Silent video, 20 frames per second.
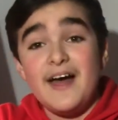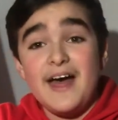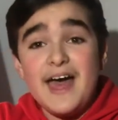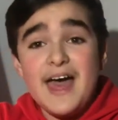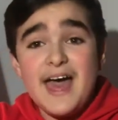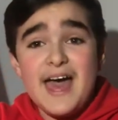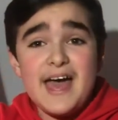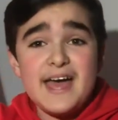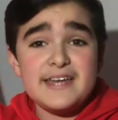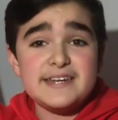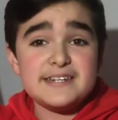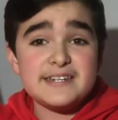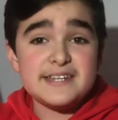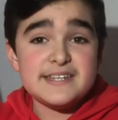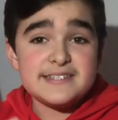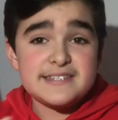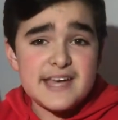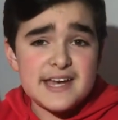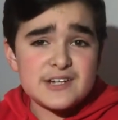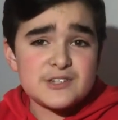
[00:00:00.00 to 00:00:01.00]
and it's
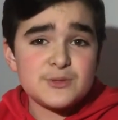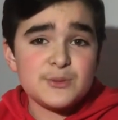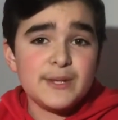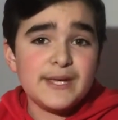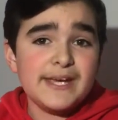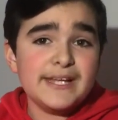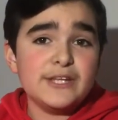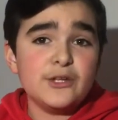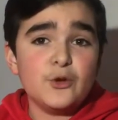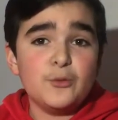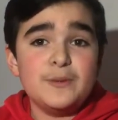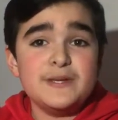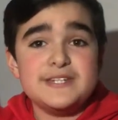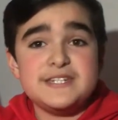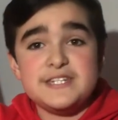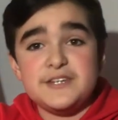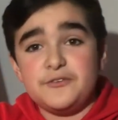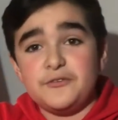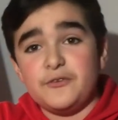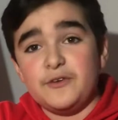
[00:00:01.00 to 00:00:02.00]
actually a little bit
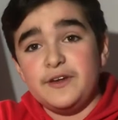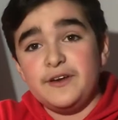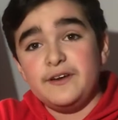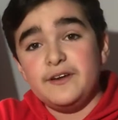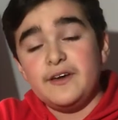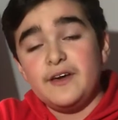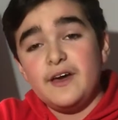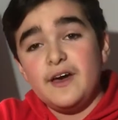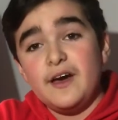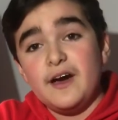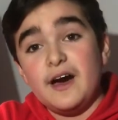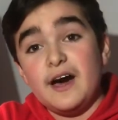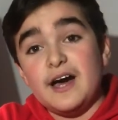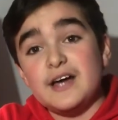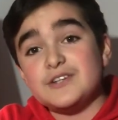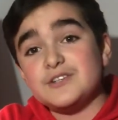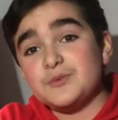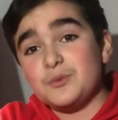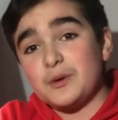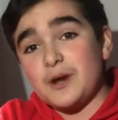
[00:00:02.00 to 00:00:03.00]
different
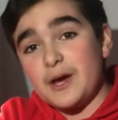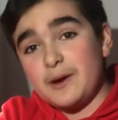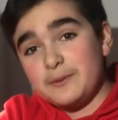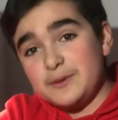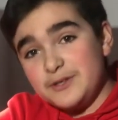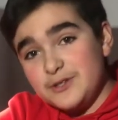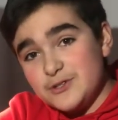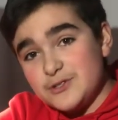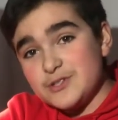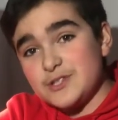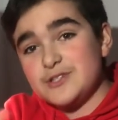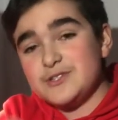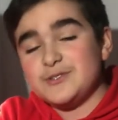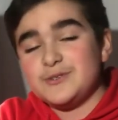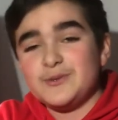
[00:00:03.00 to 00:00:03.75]
to what I would usually do.